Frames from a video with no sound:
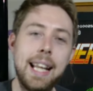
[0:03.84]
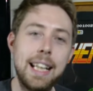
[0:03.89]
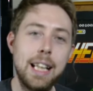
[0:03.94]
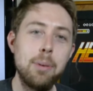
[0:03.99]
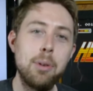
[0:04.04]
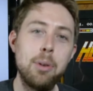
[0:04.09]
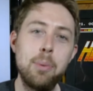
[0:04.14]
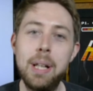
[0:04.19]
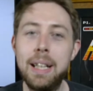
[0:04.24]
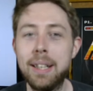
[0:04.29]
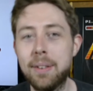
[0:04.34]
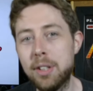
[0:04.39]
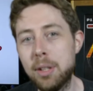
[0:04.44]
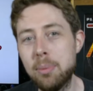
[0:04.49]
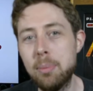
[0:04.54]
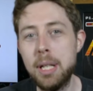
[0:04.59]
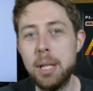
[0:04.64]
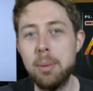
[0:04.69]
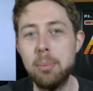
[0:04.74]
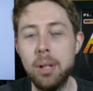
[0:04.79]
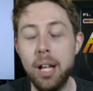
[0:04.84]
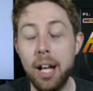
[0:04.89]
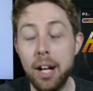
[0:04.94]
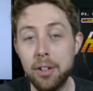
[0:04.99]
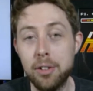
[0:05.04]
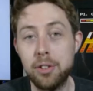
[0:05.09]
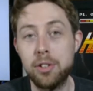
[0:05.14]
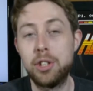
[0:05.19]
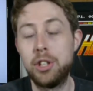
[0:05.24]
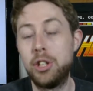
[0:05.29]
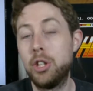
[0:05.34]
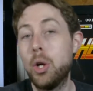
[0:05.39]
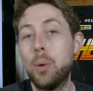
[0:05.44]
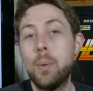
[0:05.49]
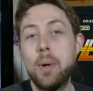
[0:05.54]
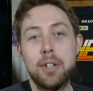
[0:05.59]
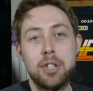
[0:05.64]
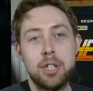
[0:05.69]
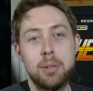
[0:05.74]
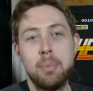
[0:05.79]
Hello and welcome to Mini Bloks. You're
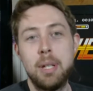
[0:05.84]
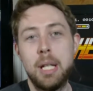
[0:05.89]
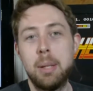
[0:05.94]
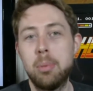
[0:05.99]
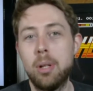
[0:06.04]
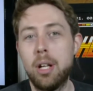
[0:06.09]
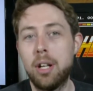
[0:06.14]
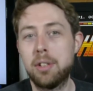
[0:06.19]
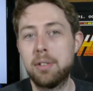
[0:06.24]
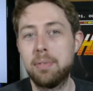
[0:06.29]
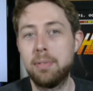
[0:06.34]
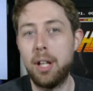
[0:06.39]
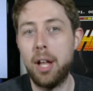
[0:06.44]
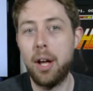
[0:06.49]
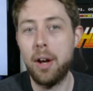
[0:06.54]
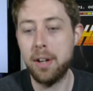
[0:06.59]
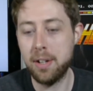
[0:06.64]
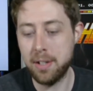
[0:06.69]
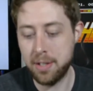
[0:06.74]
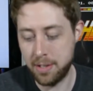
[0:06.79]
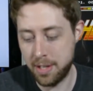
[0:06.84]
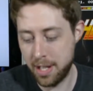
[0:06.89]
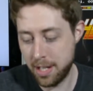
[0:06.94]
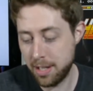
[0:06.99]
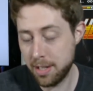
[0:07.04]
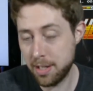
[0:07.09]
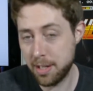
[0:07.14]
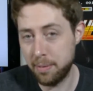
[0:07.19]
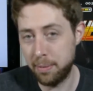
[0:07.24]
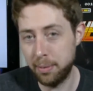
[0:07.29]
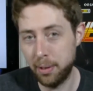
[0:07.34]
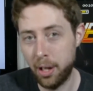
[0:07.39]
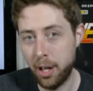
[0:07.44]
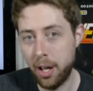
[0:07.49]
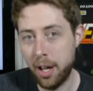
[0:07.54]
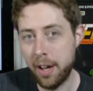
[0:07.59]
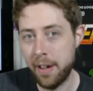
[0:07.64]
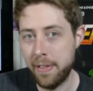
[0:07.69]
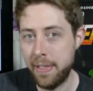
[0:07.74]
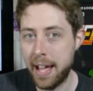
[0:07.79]
watching Mini Bloks Vlogs. This is the
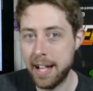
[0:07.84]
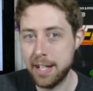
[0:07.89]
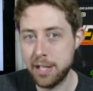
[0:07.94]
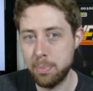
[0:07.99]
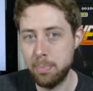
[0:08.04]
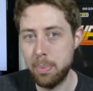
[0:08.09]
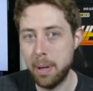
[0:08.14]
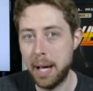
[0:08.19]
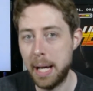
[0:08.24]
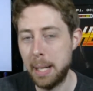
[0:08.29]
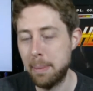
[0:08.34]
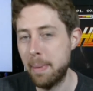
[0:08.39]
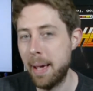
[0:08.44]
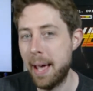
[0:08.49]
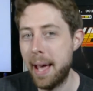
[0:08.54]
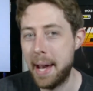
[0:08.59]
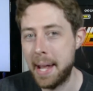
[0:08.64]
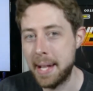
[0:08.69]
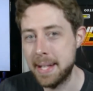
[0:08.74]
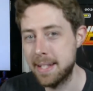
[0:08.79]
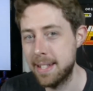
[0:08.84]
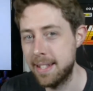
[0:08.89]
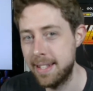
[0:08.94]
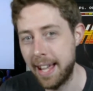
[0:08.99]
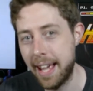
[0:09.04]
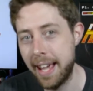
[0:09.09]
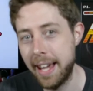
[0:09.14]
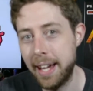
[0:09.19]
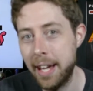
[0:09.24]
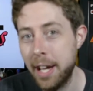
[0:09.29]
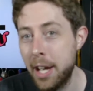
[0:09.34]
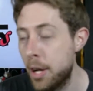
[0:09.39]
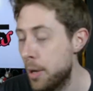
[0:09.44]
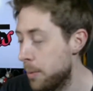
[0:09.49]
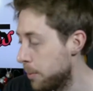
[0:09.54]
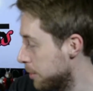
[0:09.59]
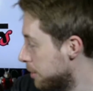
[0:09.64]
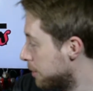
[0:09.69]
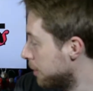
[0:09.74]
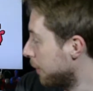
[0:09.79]
floor, that's SpiderMan, and today
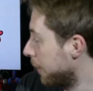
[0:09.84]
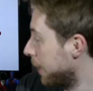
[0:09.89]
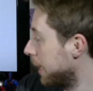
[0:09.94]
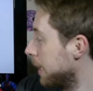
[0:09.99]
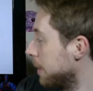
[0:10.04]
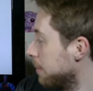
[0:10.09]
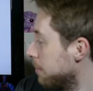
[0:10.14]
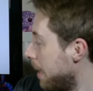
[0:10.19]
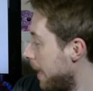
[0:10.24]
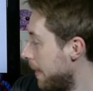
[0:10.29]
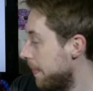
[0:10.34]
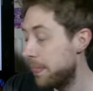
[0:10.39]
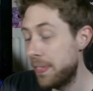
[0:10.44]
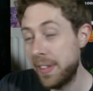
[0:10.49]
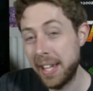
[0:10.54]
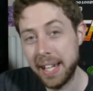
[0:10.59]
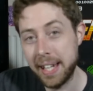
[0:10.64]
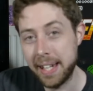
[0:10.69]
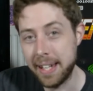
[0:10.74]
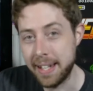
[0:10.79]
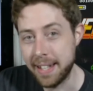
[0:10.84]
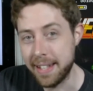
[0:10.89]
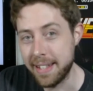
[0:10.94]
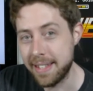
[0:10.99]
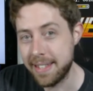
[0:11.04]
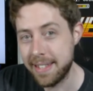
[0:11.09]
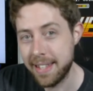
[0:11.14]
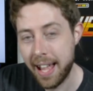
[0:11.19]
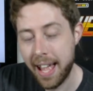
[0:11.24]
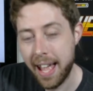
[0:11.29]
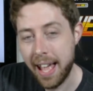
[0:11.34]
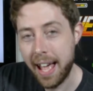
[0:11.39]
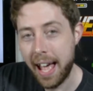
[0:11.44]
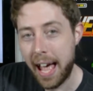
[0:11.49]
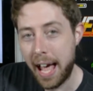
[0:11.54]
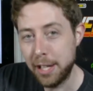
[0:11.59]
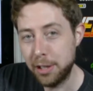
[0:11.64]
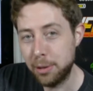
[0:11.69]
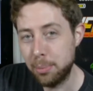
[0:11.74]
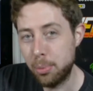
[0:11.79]
we're talking about these
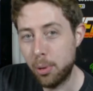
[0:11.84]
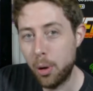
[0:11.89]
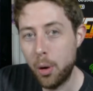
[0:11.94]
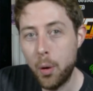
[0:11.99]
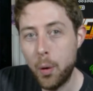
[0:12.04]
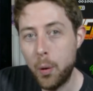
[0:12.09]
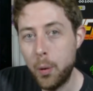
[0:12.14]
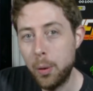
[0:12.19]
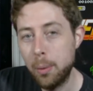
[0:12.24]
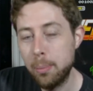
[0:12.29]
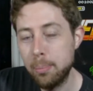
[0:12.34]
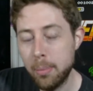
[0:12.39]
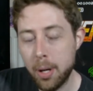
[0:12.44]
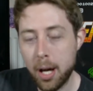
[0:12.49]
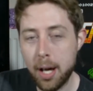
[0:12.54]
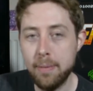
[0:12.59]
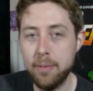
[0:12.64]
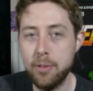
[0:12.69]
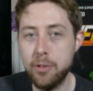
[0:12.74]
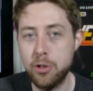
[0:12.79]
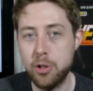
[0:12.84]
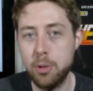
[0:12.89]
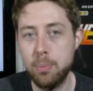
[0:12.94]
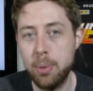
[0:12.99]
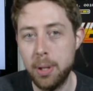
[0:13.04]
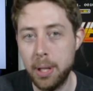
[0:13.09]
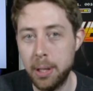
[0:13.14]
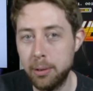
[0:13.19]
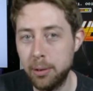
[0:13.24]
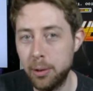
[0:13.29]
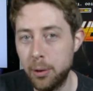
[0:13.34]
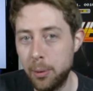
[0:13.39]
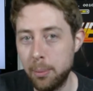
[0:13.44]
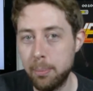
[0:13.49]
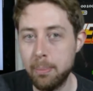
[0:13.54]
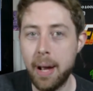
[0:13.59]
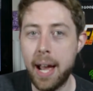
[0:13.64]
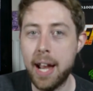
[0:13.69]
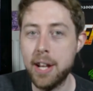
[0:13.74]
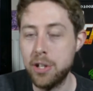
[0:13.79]
Hasbro Marvel
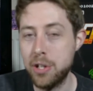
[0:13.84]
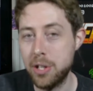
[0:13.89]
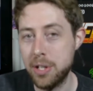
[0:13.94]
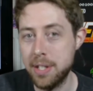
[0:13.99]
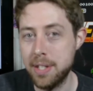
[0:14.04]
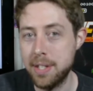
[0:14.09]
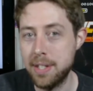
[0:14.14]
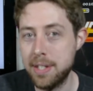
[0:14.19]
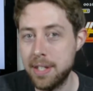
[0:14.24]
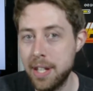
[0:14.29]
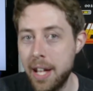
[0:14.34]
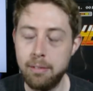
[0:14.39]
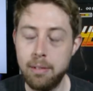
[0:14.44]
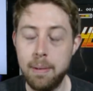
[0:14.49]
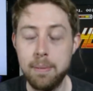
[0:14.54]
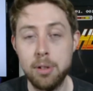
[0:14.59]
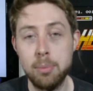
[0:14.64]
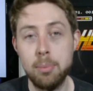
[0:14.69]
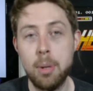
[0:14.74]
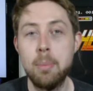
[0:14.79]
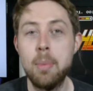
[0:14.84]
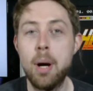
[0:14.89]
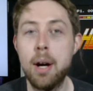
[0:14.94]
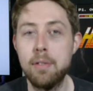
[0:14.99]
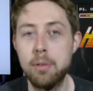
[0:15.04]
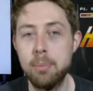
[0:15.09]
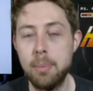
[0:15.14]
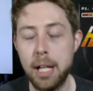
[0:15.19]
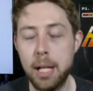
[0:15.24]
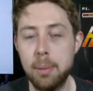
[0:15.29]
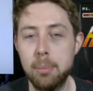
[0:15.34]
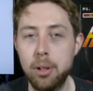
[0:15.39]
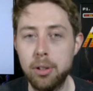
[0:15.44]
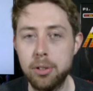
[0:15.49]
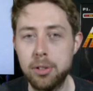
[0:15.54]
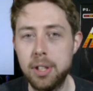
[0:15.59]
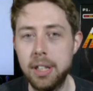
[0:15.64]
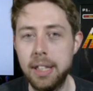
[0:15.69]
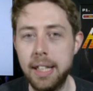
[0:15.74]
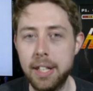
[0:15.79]
Superhero Mashers. I wrapped up my Marvel Mega
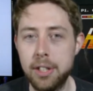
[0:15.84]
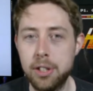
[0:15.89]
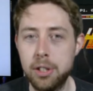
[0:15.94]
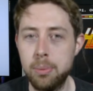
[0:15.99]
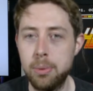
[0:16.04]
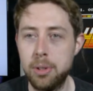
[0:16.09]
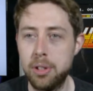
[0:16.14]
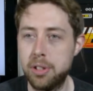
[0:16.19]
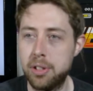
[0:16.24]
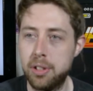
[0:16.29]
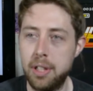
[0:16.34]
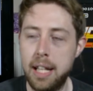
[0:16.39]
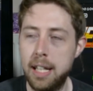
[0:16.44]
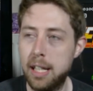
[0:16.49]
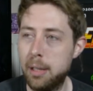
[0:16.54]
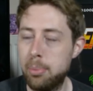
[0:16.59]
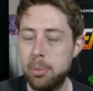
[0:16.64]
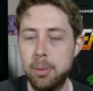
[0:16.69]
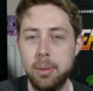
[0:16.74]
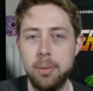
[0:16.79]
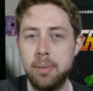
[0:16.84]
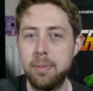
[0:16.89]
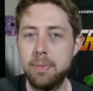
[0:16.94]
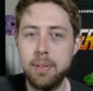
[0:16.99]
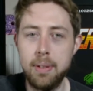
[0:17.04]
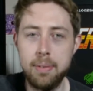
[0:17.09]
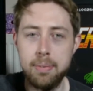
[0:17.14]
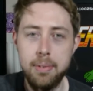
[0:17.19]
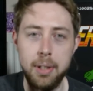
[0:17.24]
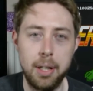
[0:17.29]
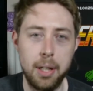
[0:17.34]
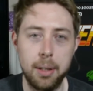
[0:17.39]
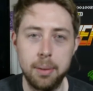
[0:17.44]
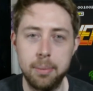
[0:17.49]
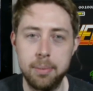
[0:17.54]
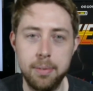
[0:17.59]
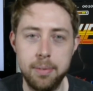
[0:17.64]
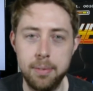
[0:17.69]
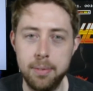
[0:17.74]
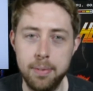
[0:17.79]
Bloks collection, which ended up at 50
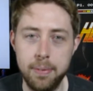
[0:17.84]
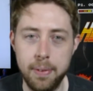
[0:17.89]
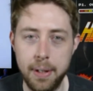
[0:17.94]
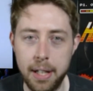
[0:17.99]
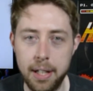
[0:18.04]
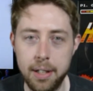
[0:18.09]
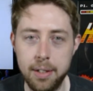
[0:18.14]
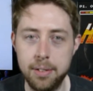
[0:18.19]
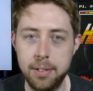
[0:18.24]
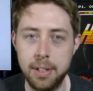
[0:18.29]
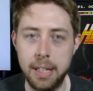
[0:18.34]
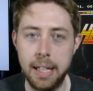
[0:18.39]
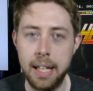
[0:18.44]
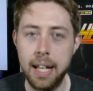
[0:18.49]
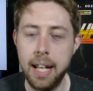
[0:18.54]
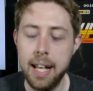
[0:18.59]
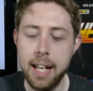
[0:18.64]
odd figures, and